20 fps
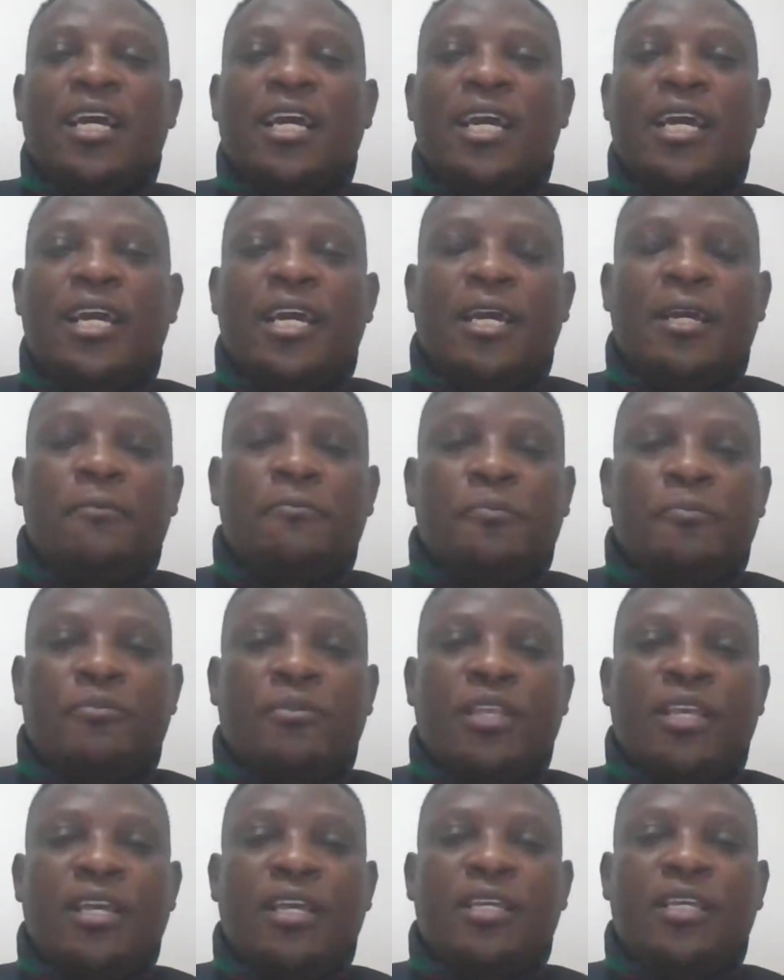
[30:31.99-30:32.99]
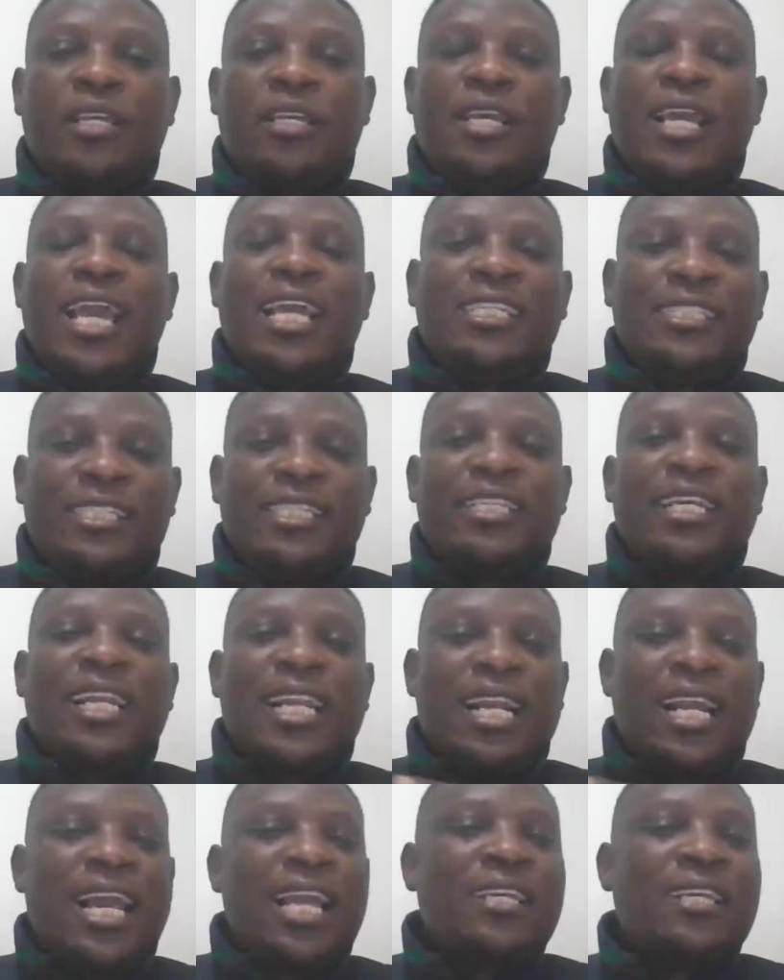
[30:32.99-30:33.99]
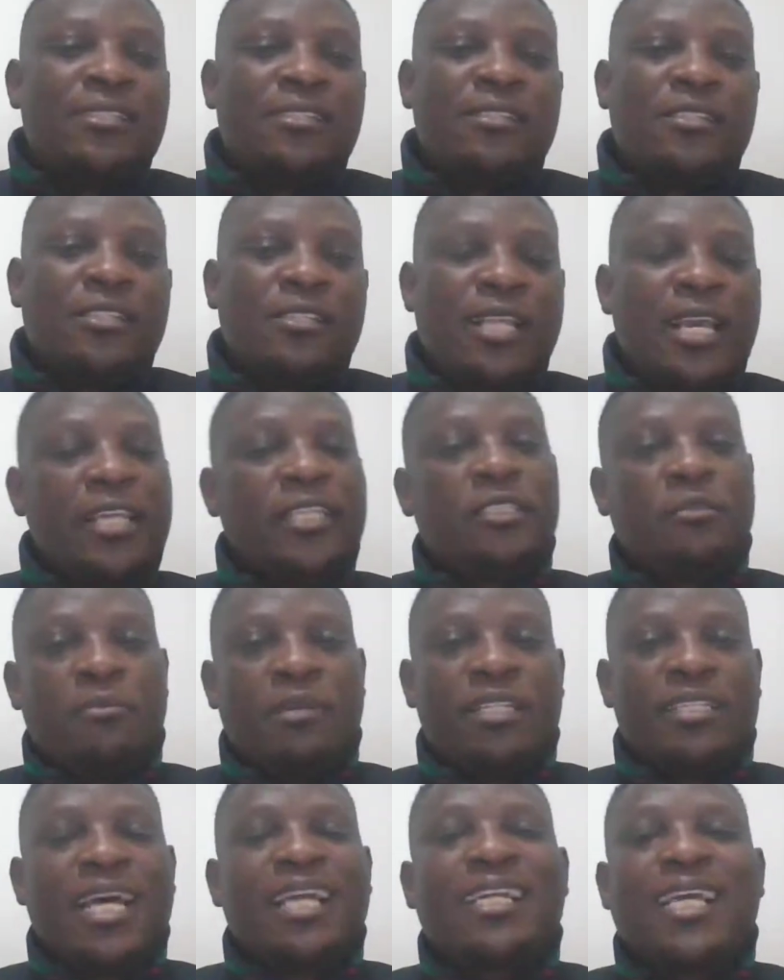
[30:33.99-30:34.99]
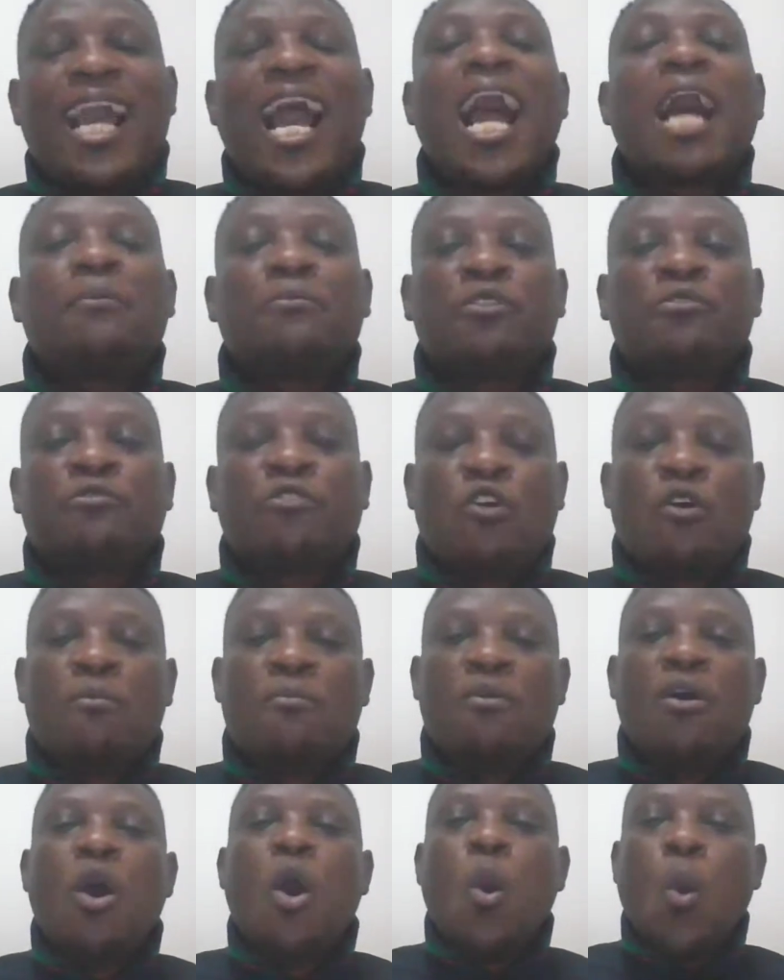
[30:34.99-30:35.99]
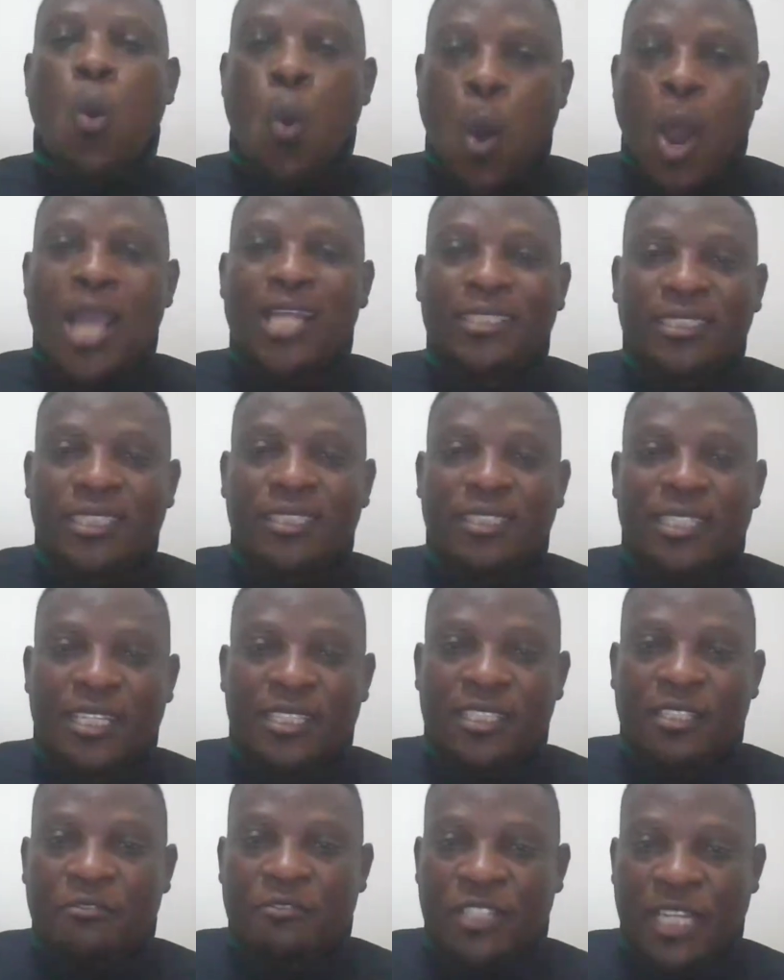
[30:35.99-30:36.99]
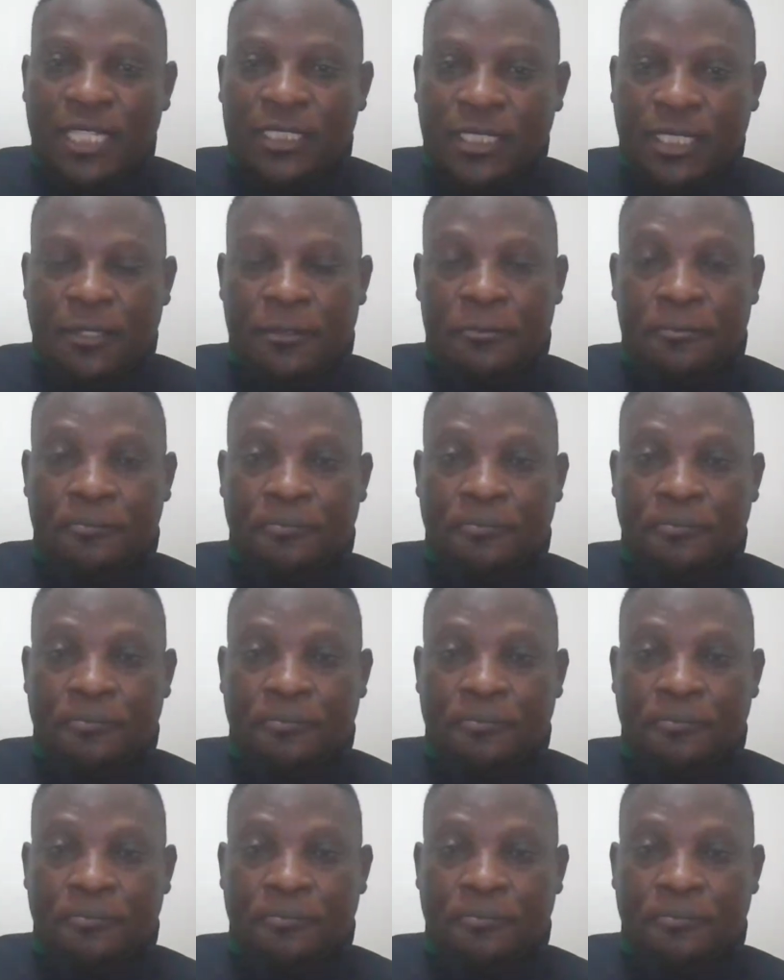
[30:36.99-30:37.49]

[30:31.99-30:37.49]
um, a generalized statement that comes from quantitative data.